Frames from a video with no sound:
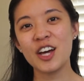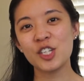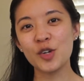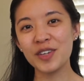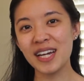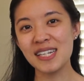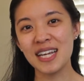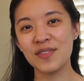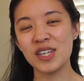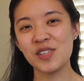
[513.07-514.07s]
Don't forget to
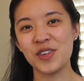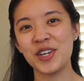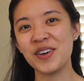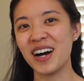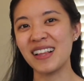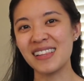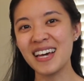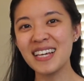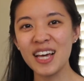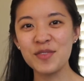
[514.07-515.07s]
give this video a
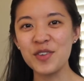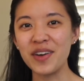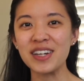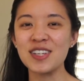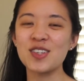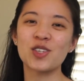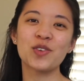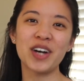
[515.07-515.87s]
like if you found it useful,